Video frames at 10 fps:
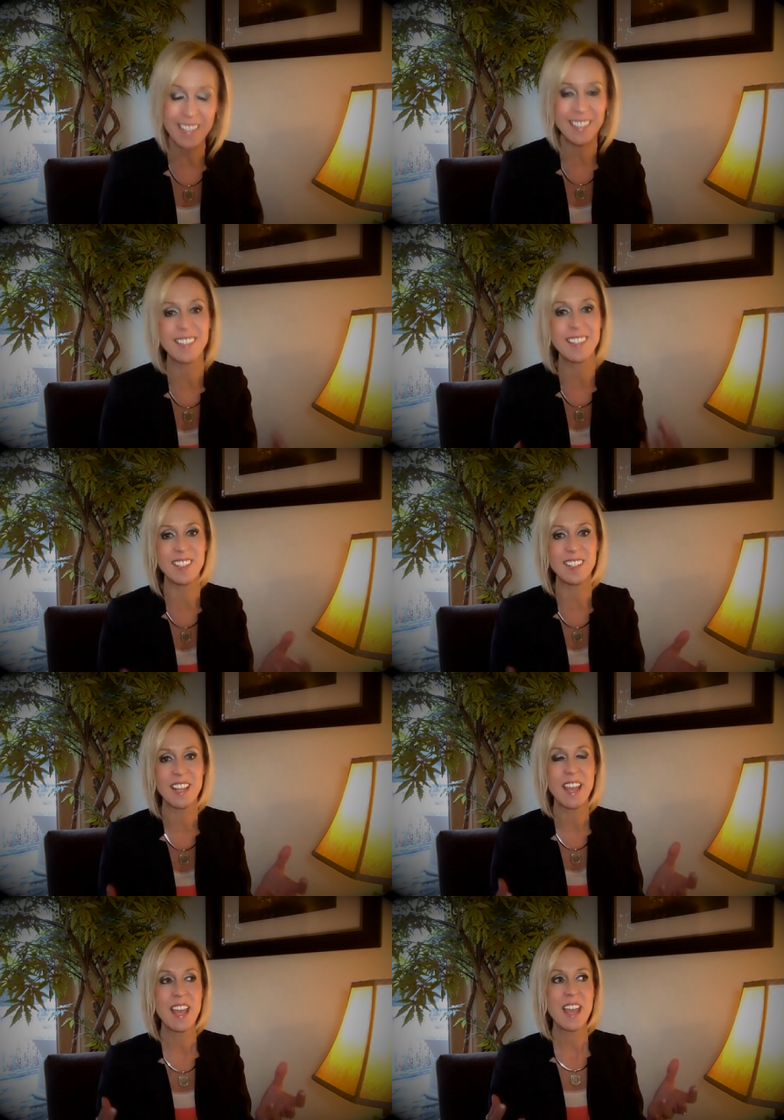This is just
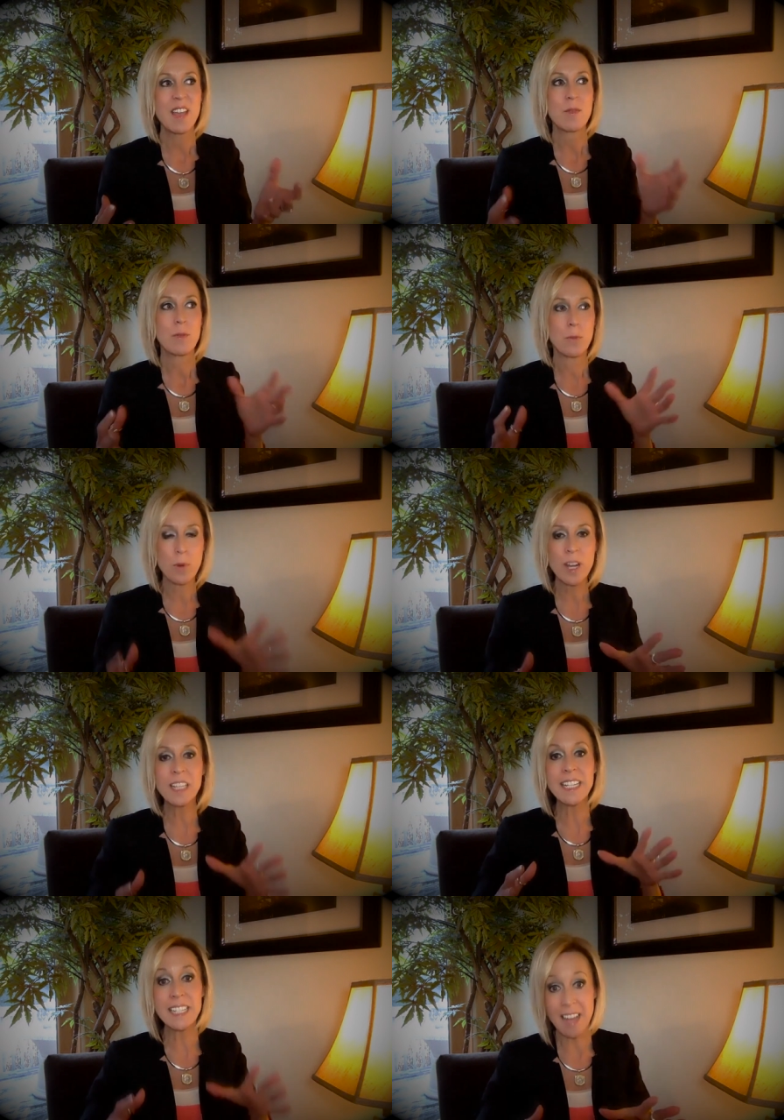
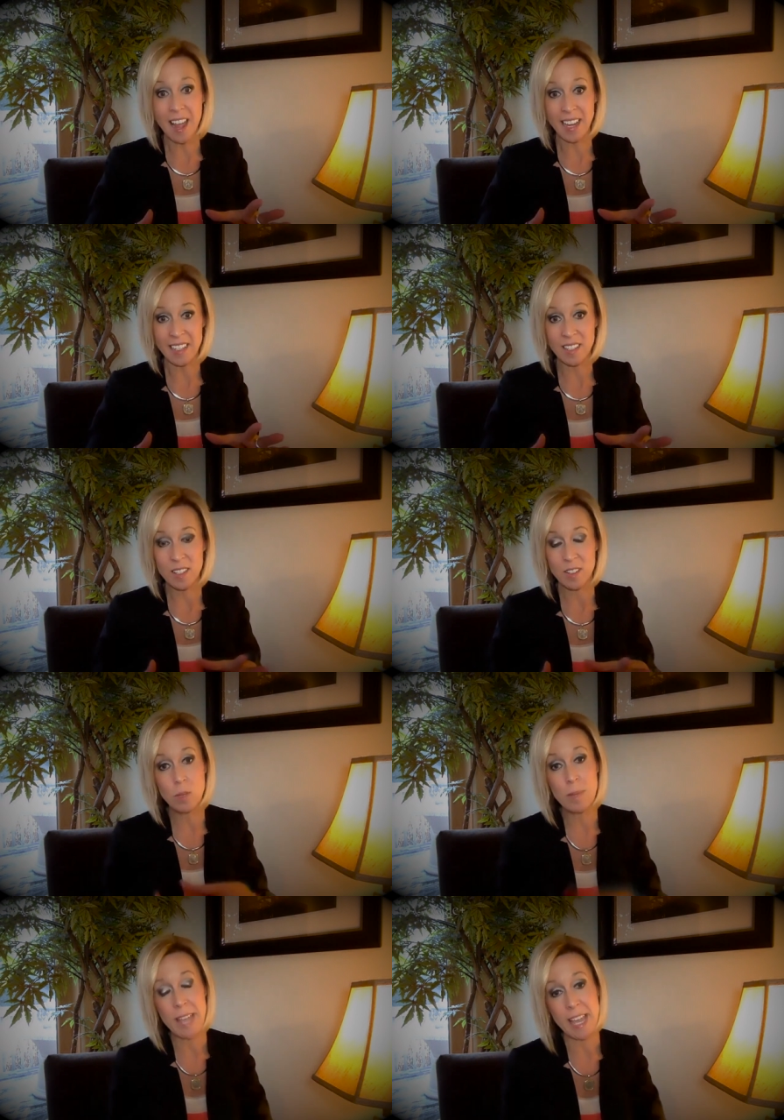really nice to
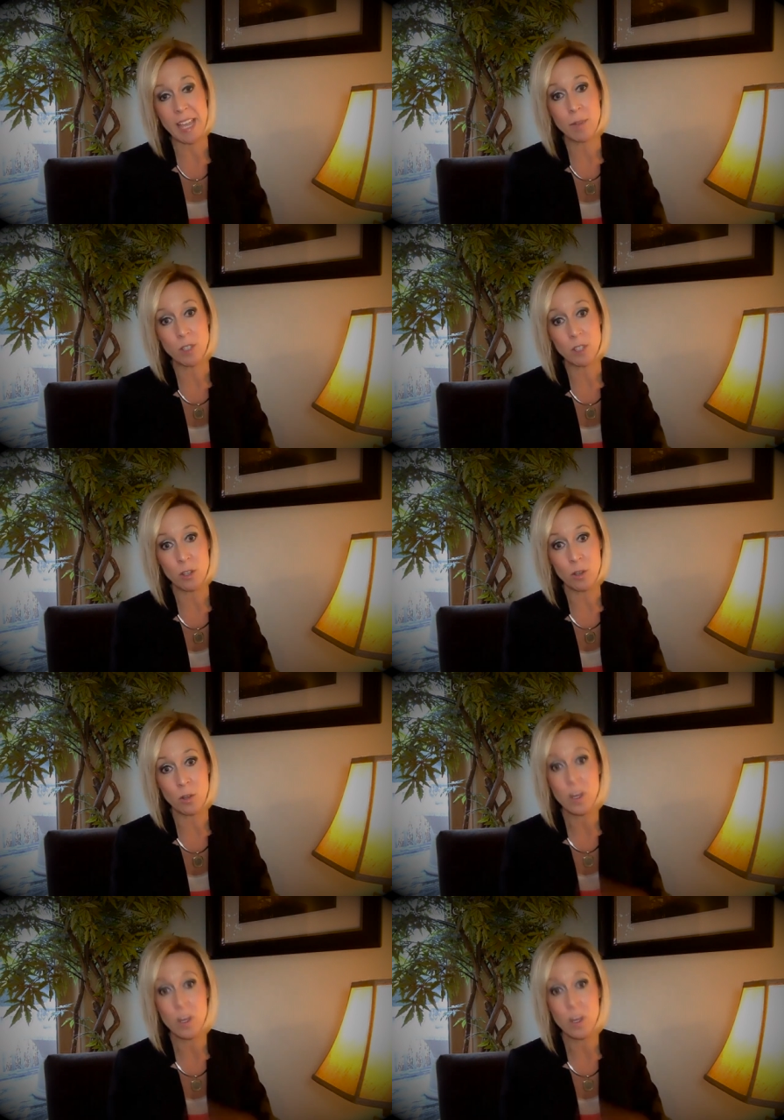be able to